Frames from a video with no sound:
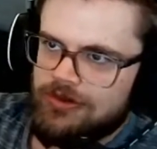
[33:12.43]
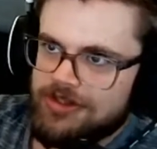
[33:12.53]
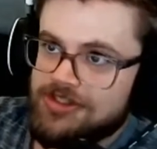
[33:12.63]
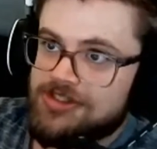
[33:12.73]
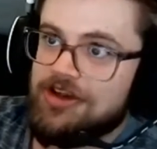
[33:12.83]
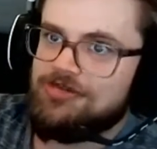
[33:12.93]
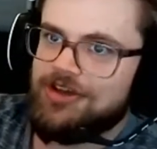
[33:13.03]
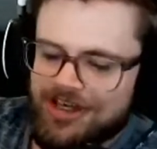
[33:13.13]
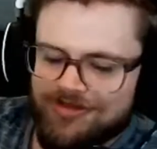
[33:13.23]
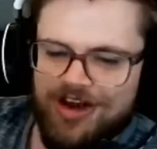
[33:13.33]
to
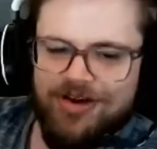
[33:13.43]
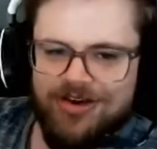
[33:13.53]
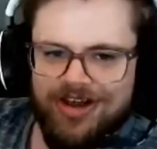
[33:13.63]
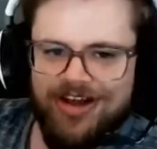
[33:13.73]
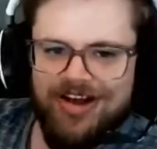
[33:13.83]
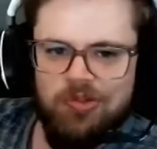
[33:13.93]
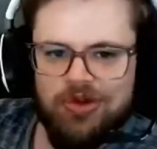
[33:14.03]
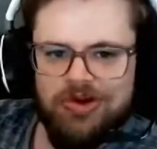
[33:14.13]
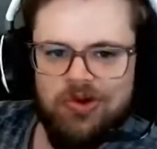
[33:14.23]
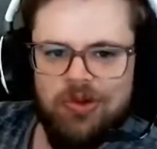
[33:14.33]
safely give out
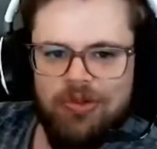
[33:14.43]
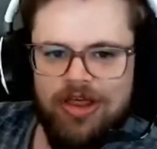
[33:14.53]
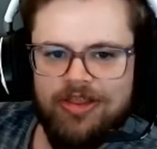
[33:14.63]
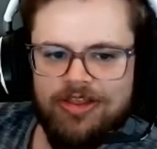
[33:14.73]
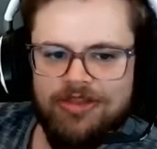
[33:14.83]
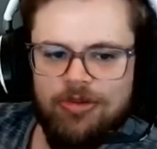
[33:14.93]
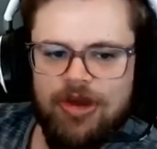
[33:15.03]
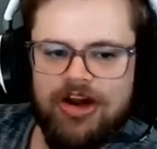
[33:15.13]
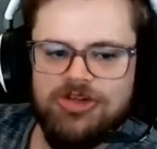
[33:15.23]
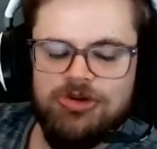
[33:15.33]
the
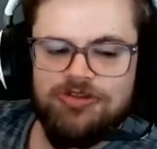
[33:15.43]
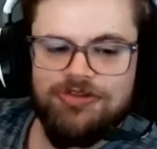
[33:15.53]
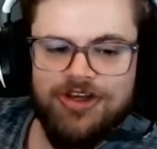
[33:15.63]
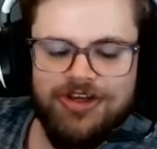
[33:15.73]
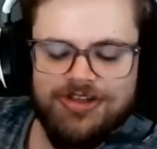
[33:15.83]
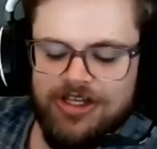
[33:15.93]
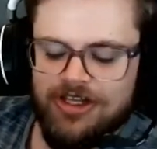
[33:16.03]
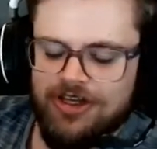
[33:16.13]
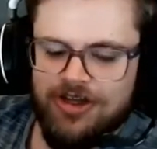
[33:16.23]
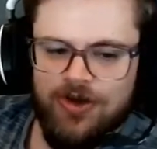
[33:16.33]
management of things
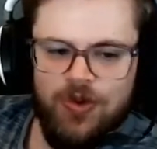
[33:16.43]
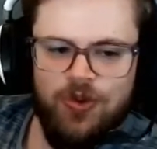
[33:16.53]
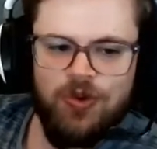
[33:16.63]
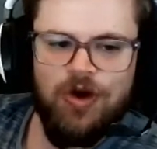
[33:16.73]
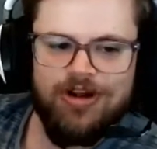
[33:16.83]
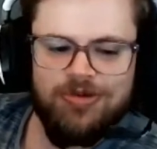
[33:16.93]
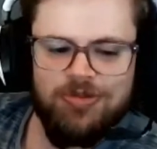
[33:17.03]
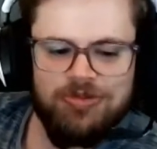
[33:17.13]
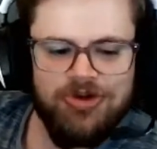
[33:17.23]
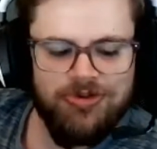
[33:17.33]
that we wanted
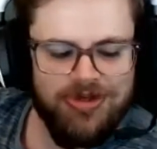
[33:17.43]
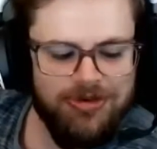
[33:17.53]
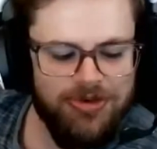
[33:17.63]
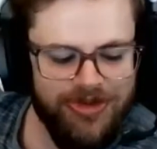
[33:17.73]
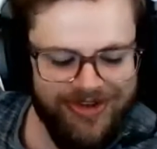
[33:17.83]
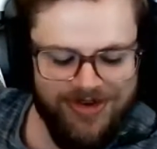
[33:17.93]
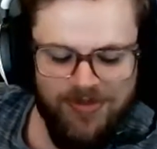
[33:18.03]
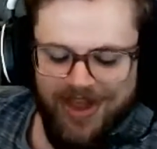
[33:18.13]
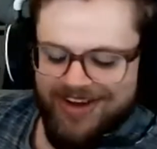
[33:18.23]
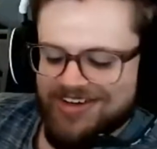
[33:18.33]
people to be able to
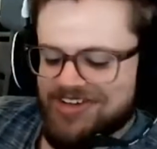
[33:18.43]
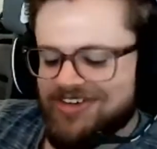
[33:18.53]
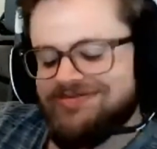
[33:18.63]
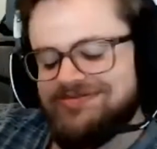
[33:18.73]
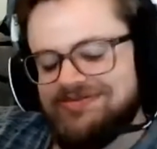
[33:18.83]
manage.